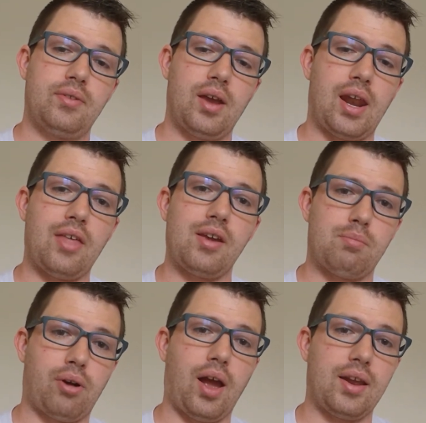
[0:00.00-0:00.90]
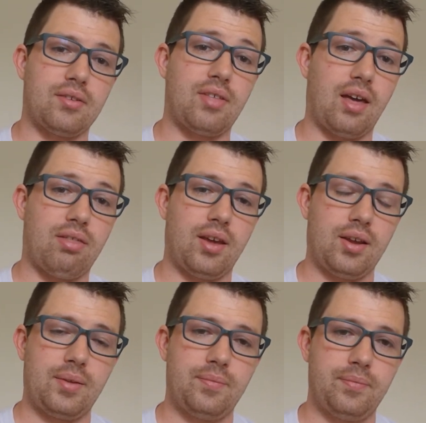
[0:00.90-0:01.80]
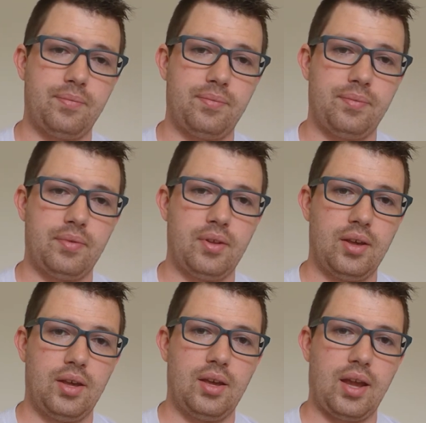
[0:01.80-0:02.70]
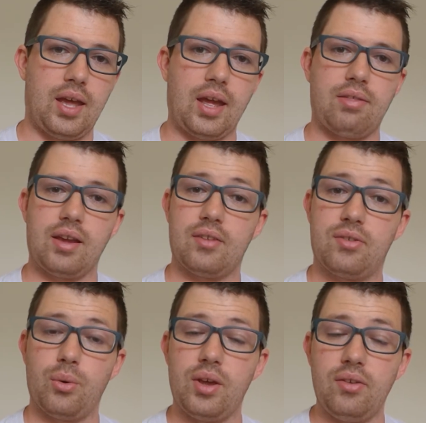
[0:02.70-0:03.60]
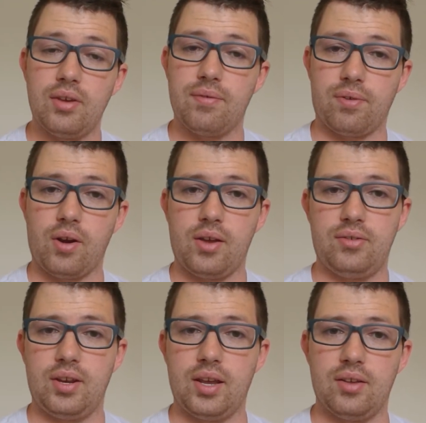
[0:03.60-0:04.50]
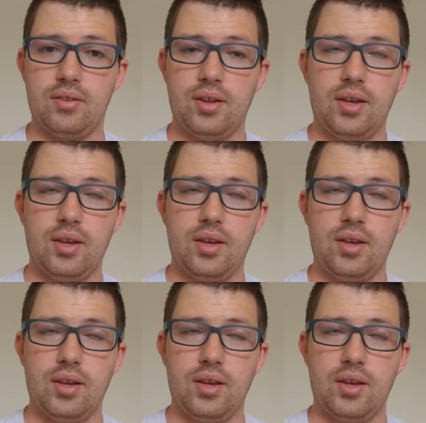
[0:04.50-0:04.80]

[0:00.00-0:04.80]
And I think pride is that thing. And I think it's so easy for us to get